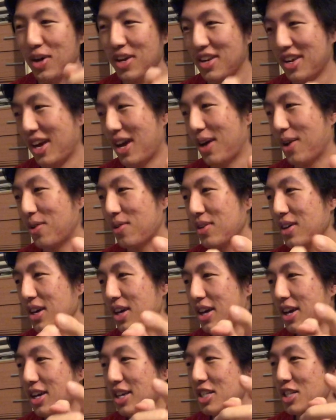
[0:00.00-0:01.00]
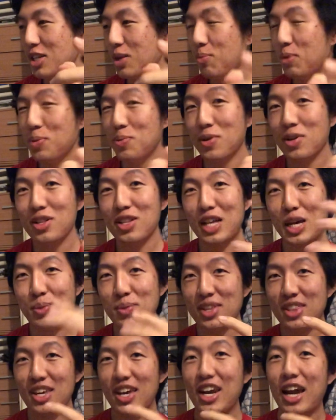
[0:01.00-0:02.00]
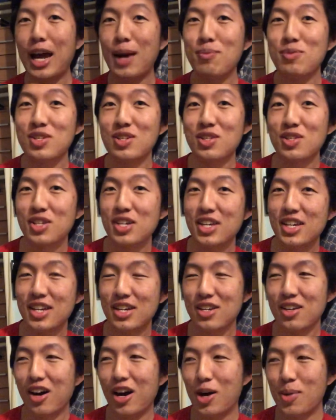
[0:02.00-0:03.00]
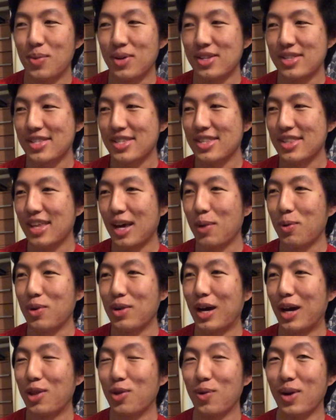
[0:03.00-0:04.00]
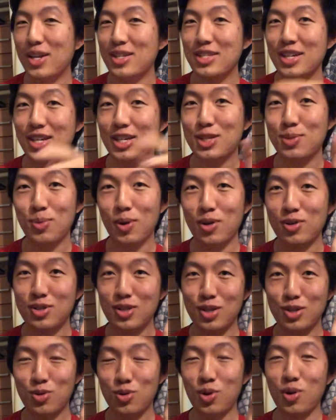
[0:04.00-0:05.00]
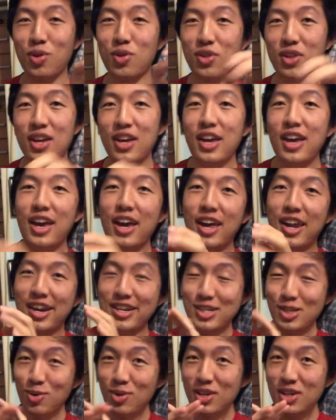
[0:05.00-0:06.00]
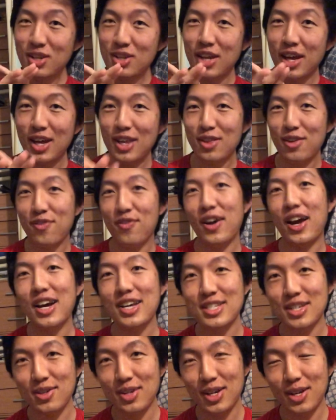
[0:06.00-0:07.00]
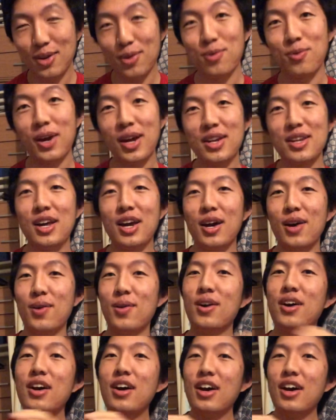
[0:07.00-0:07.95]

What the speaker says: now. Some people claiming that I'm deleting comments that would otherwise expose the truth. And I just want to lay the facts out here right now.